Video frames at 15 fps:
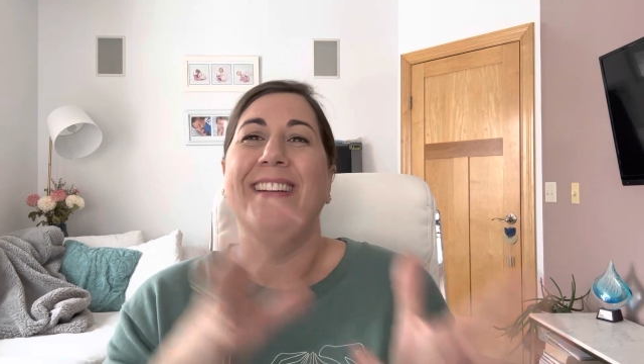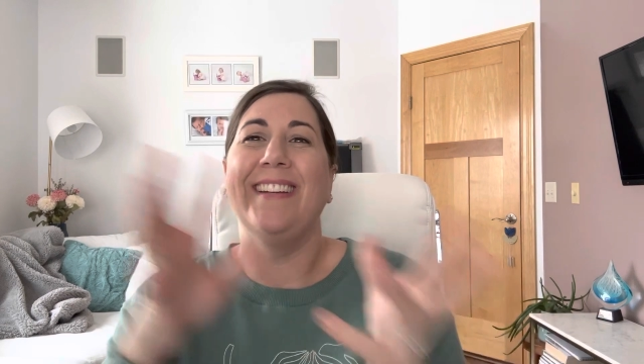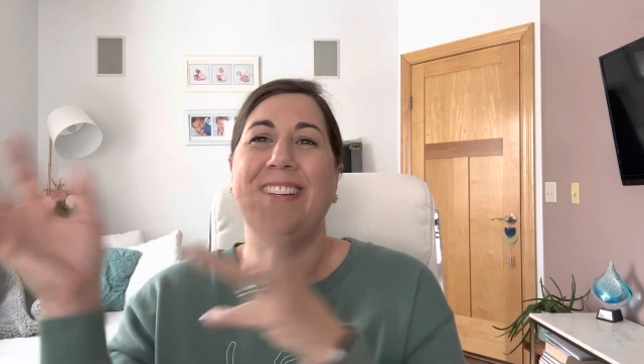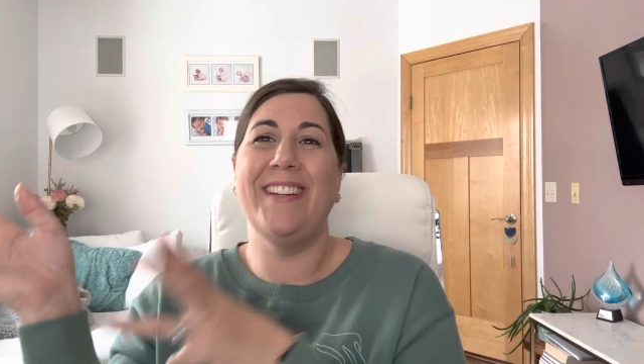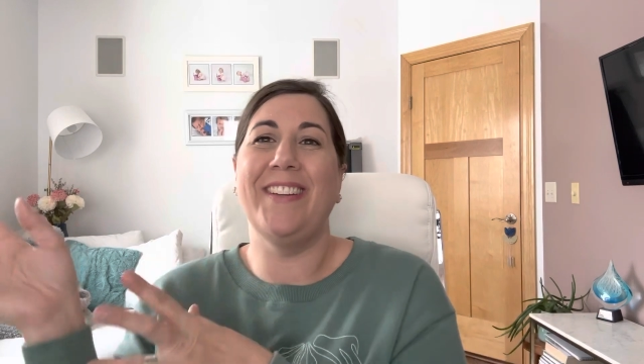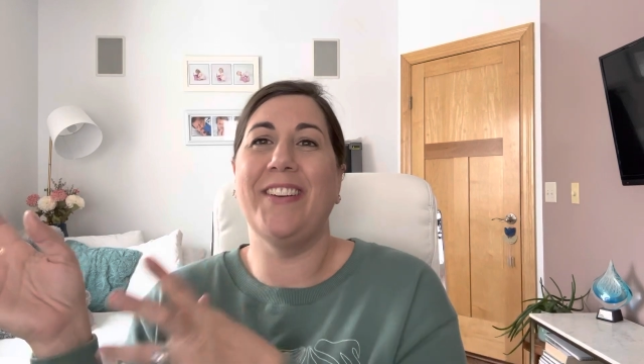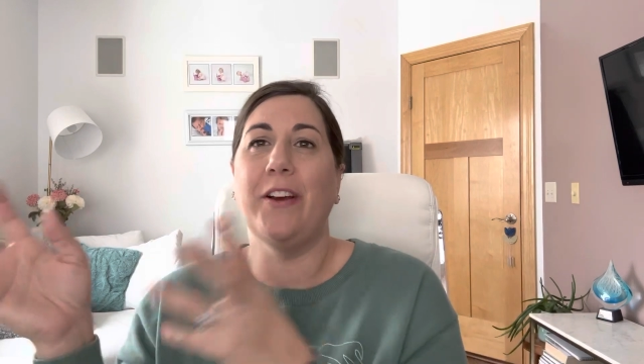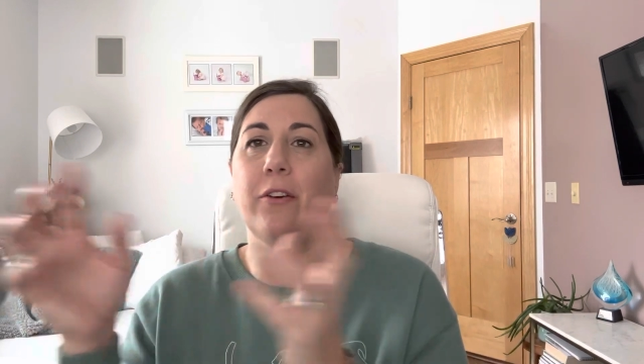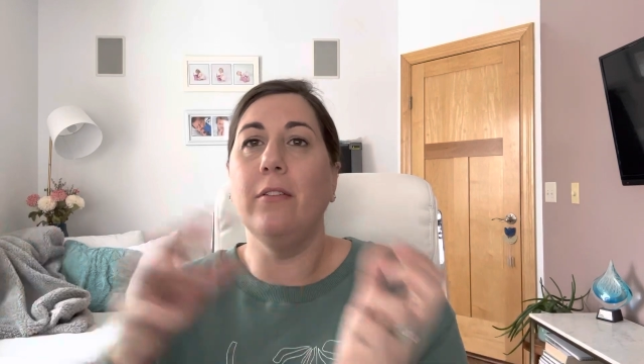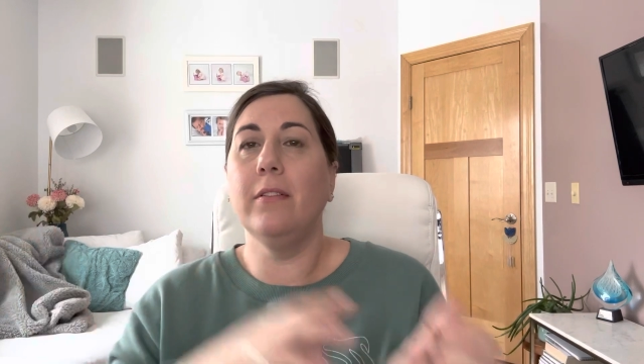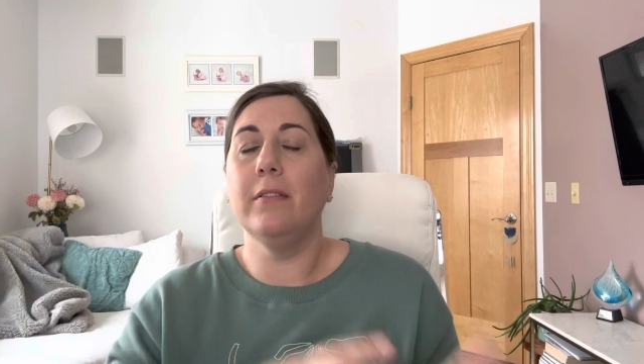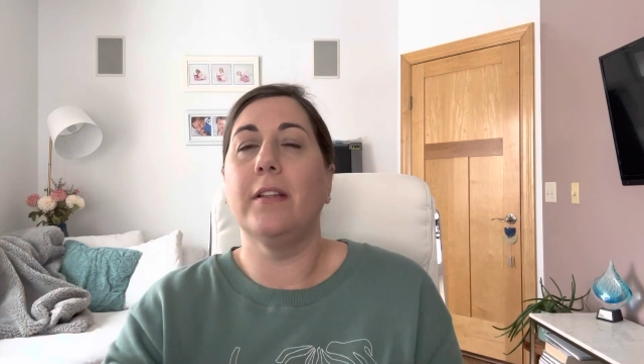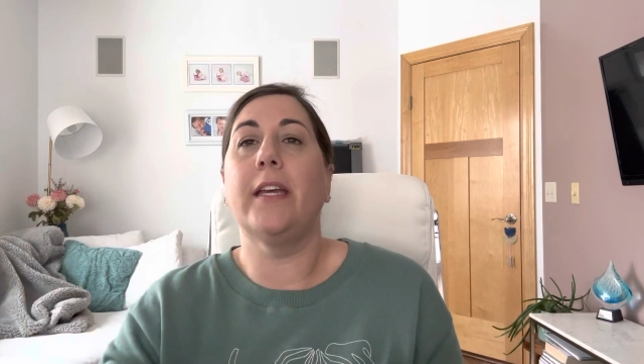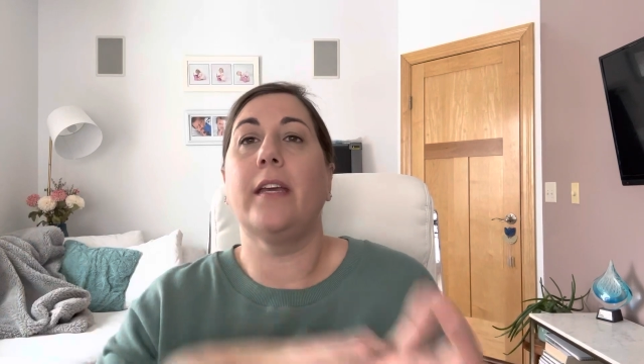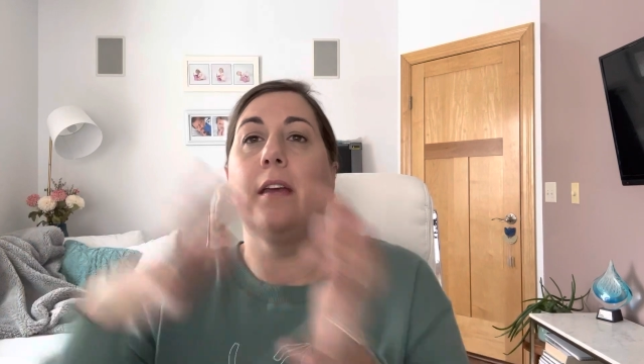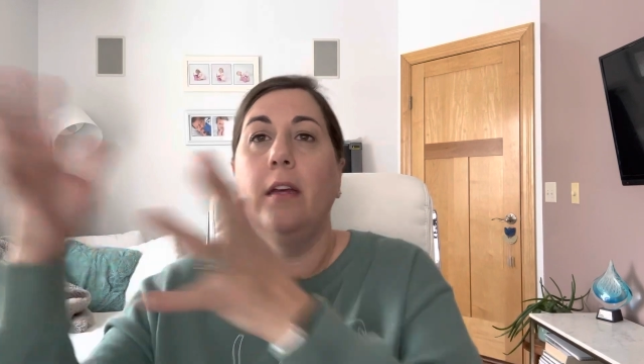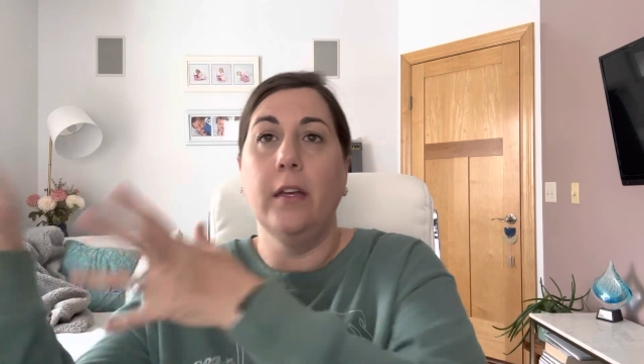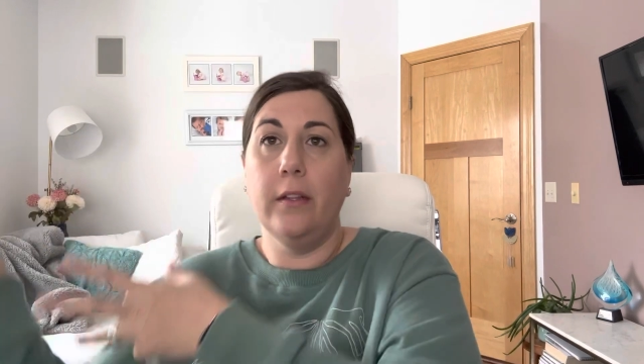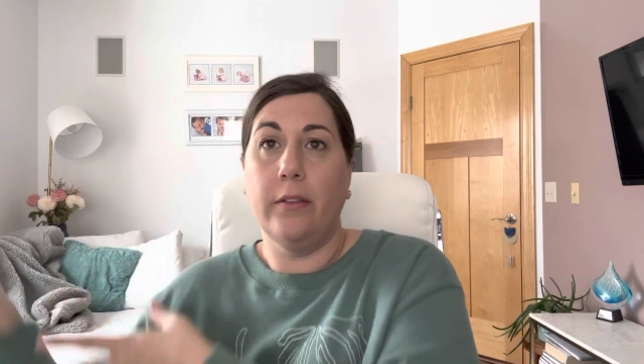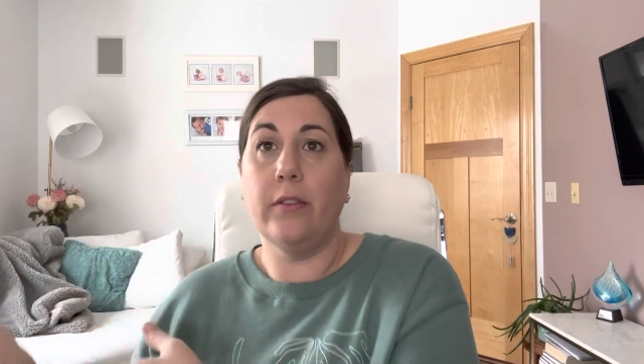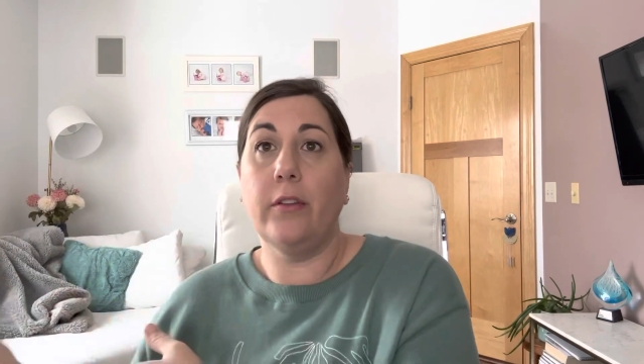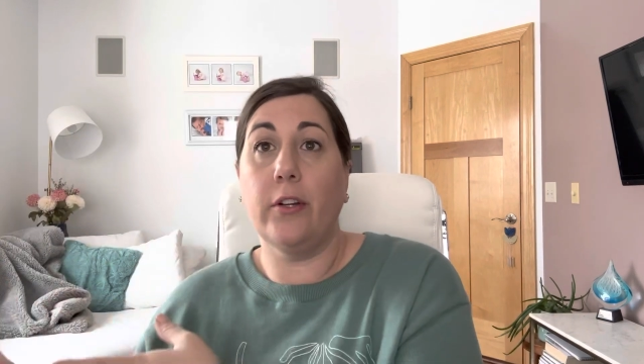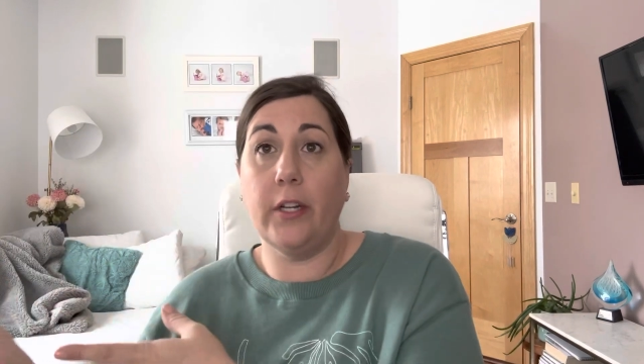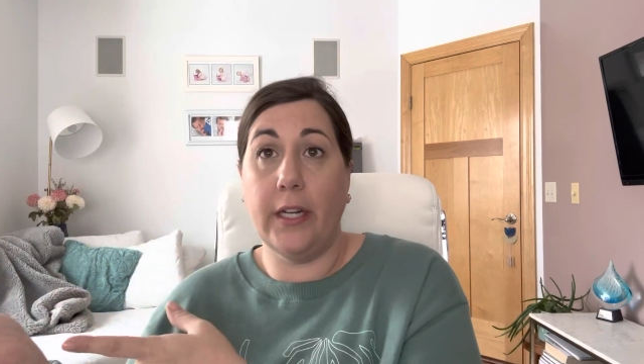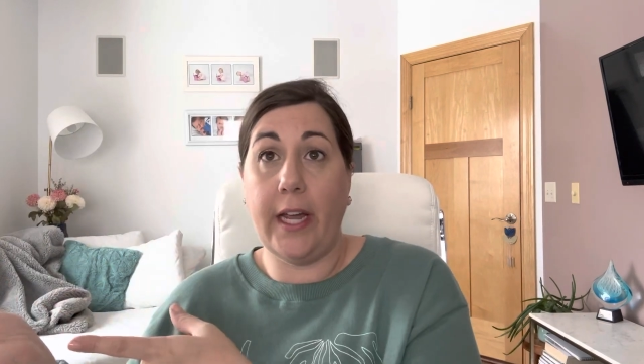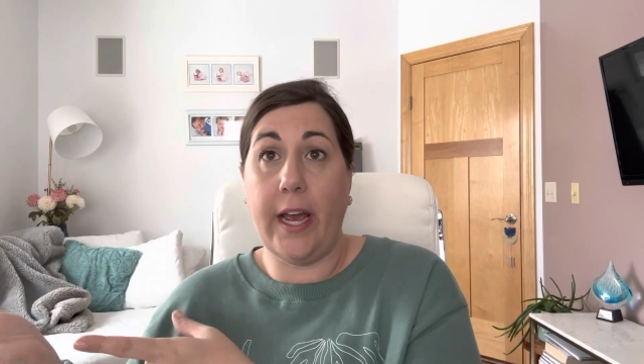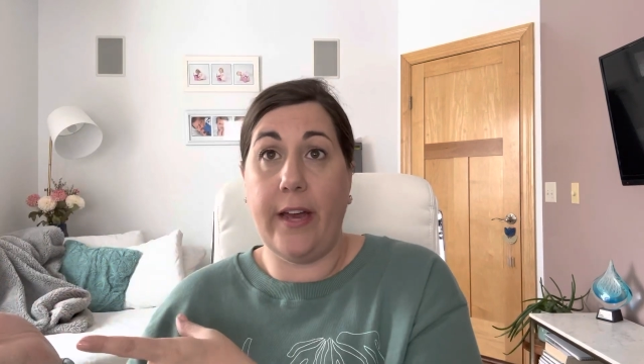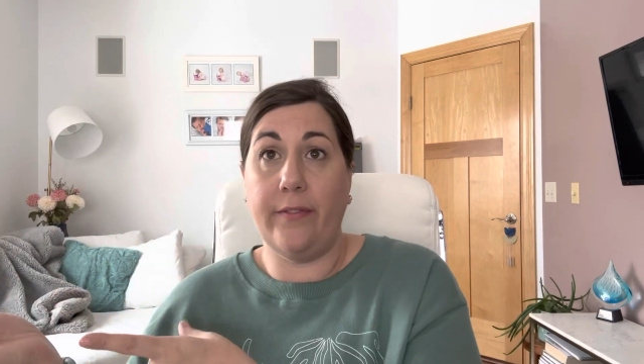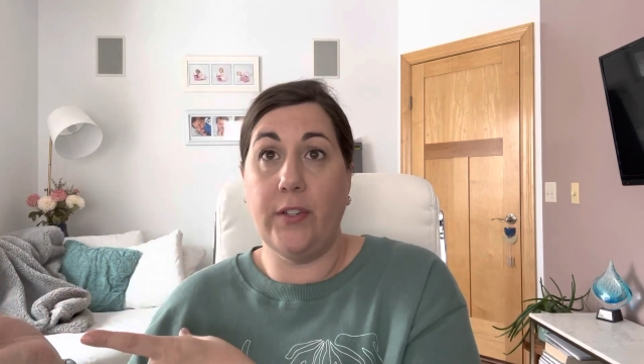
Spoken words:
you know, like they're going to have